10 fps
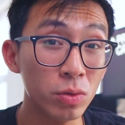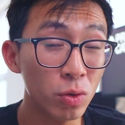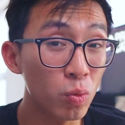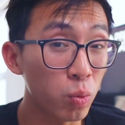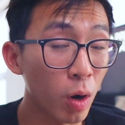
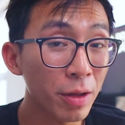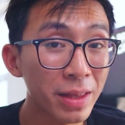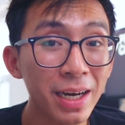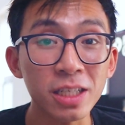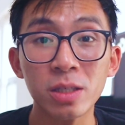you want
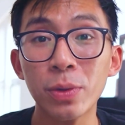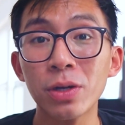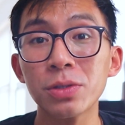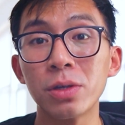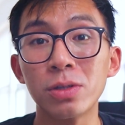that
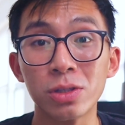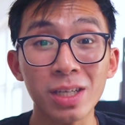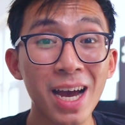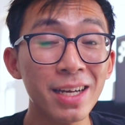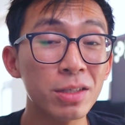experience on your
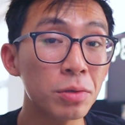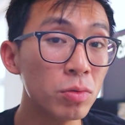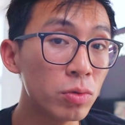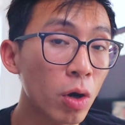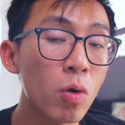side so
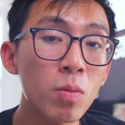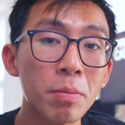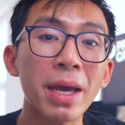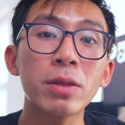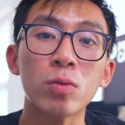you don't
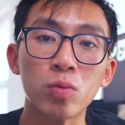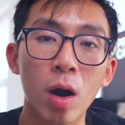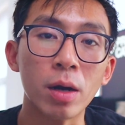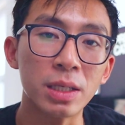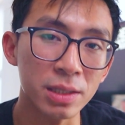make the
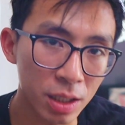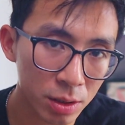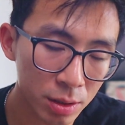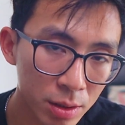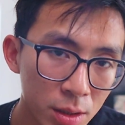wrong decisions.